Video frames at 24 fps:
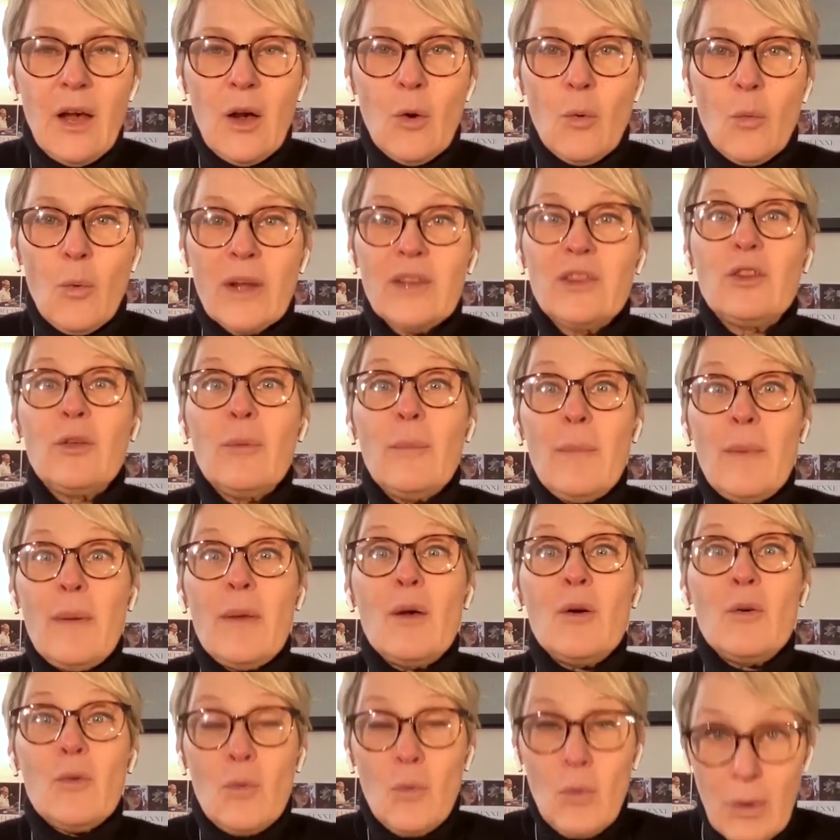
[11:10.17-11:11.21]
what
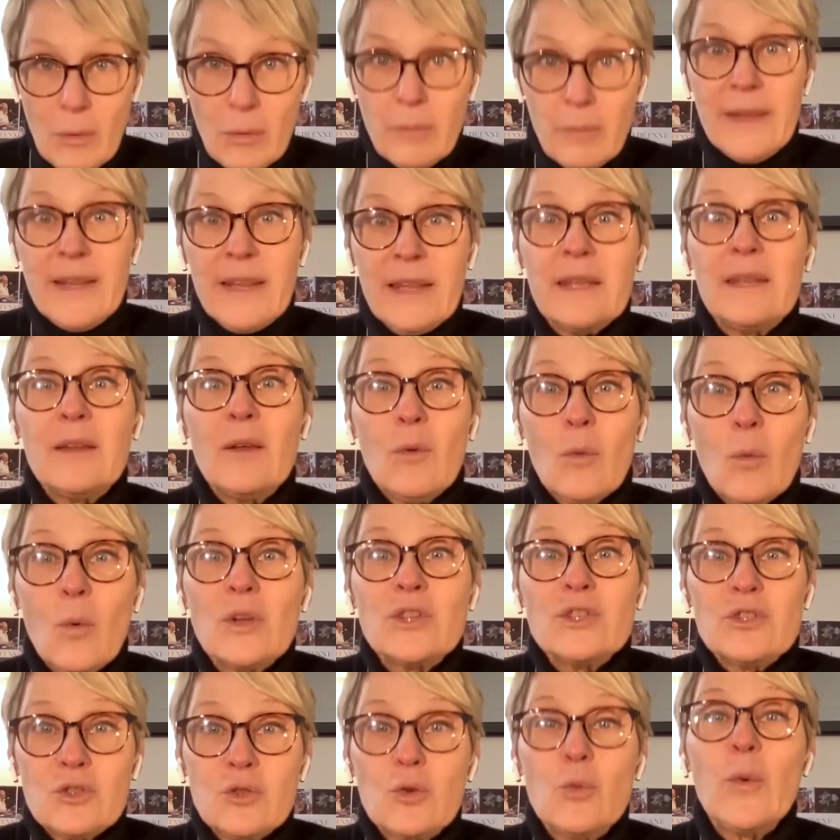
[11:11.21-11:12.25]
woman
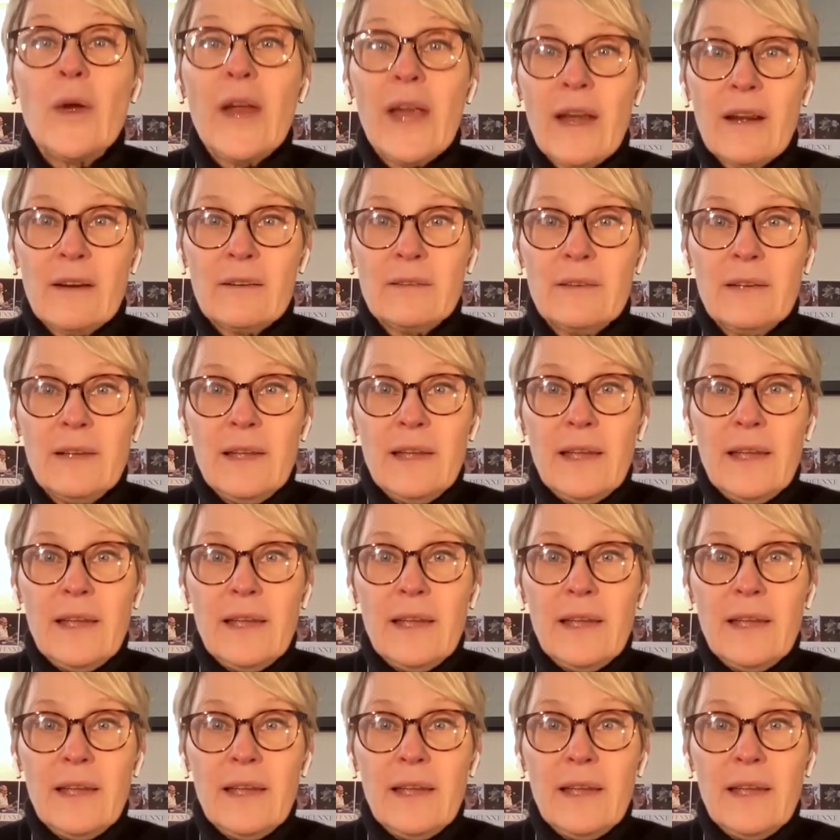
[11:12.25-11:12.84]
wants to wear.